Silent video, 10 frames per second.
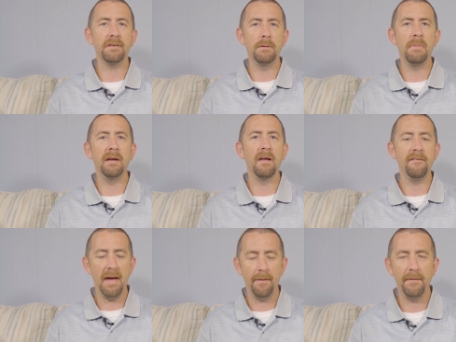in my
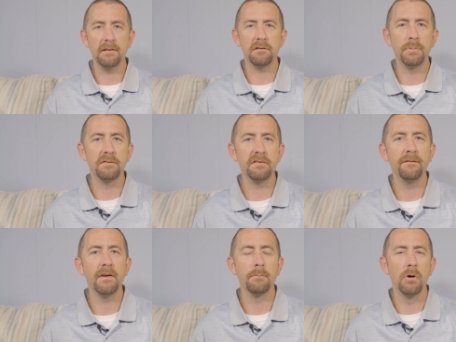life at that specific